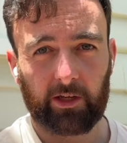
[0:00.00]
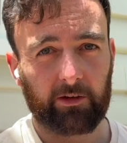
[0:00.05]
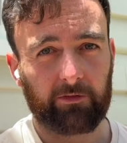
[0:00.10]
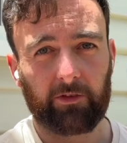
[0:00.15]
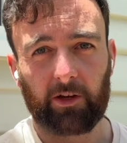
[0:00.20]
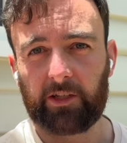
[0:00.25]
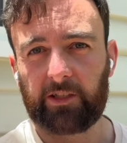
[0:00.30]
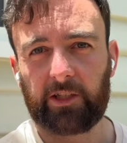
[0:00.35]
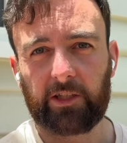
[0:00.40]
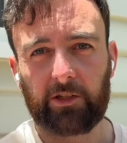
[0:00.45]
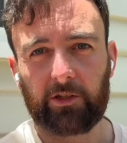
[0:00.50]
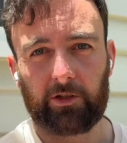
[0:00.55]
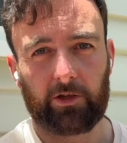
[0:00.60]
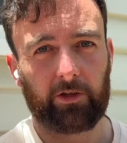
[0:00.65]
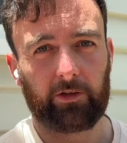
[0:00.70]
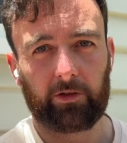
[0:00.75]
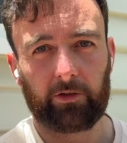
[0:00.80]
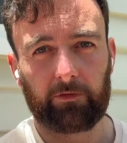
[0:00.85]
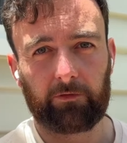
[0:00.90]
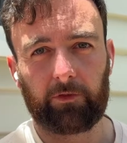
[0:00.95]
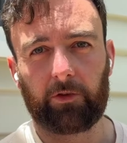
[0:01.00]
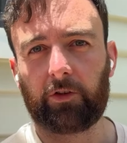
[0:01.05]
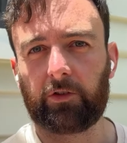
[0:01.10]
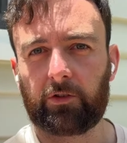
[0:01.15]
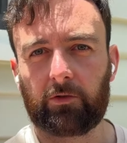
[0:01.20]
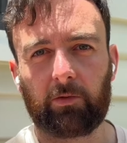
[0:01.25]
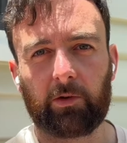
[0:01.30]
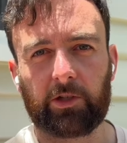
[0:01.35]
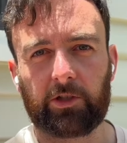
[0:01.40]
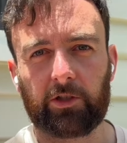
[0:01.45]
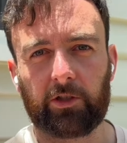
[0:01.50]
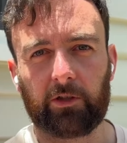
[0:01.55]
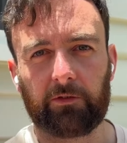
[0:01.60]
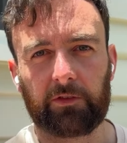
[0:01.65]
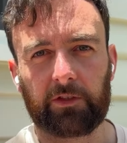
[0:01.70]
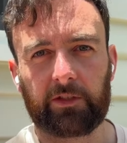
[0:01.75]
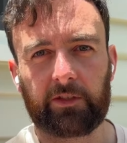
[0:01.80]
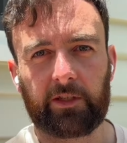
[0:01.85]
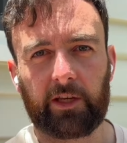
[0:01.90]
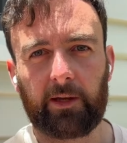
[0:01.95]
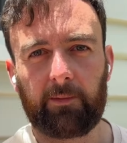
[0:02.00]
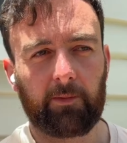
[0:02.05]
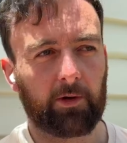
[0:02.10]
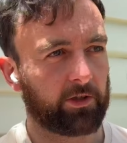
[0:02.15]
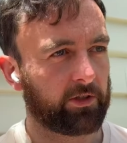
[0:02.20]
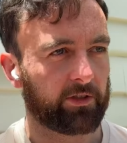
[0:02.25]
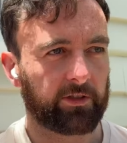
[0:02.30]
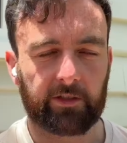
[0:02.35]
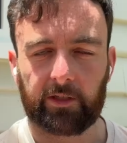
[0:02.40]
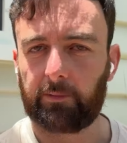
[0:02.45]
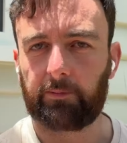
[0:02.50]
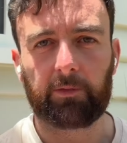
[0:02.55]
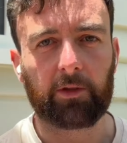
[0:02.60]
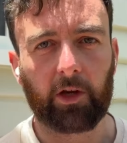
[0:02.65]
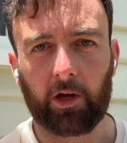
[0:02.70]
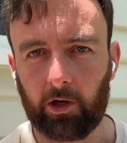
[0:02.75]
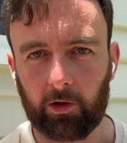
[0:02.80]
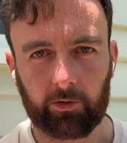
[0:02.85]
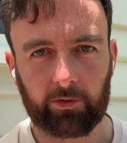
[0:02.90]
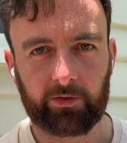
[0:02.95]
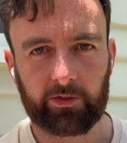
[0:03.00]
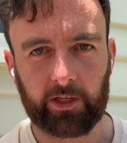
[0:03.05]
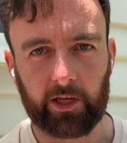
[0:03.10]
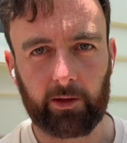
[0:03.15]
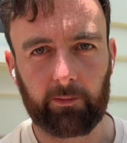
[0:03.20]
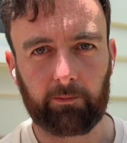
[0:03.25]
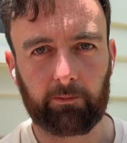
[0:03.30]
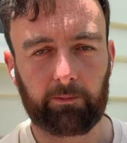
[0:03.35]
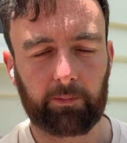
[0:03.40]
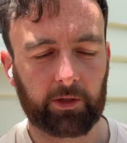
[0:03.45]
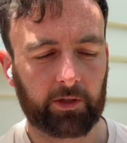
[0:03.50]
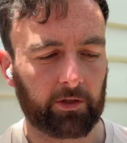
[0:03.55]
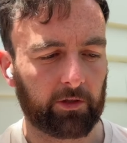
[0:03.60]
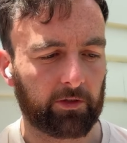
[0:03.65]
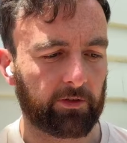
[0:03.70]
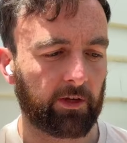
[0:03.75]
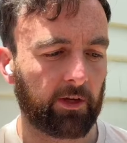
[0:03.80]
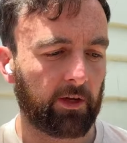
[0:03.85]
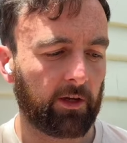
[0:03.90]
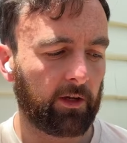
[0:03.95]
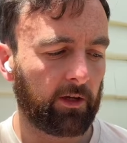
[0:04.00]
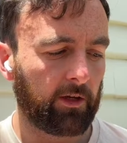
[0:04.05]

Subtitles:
if I didn't know the first question of a stem, I'd just skip the whole stem, because